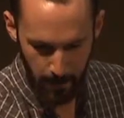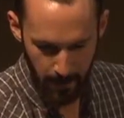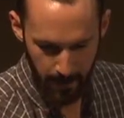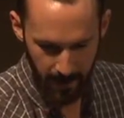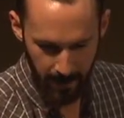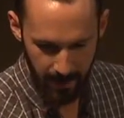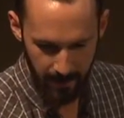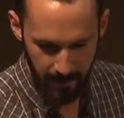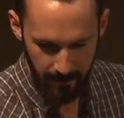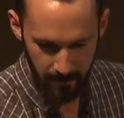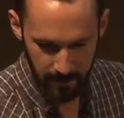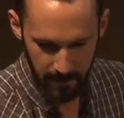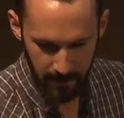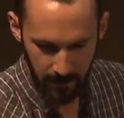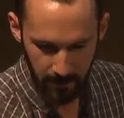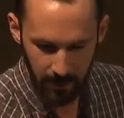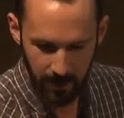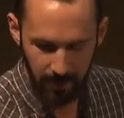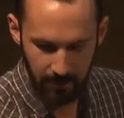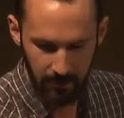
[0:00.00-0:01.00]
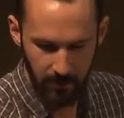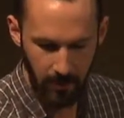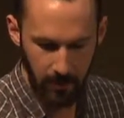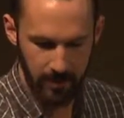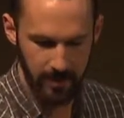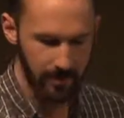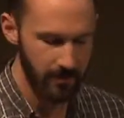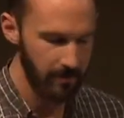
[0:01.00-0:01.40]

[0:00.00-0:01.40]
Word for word: um, so looking forward to